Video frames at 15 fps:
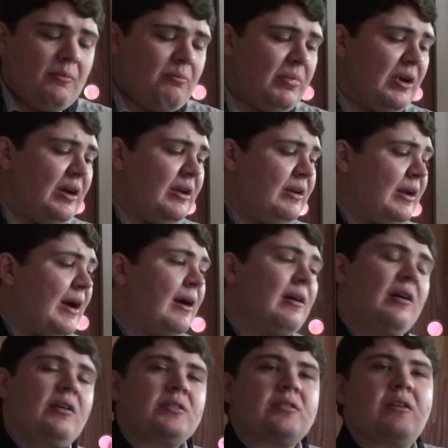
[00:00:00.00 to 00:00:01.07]
But
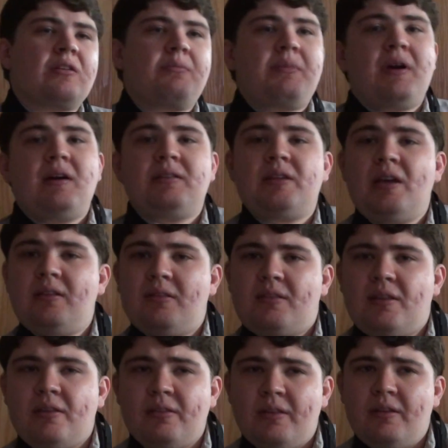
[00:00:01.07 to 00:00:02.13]
now I'll talk about the other
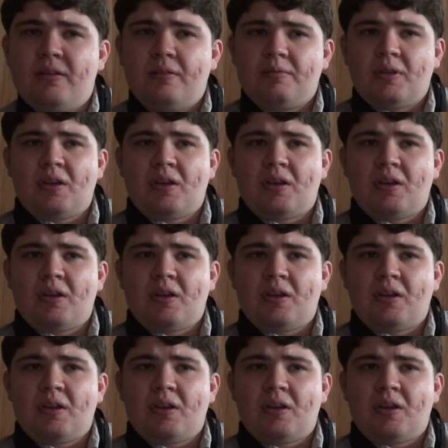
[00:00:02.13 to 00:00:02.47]
thing, the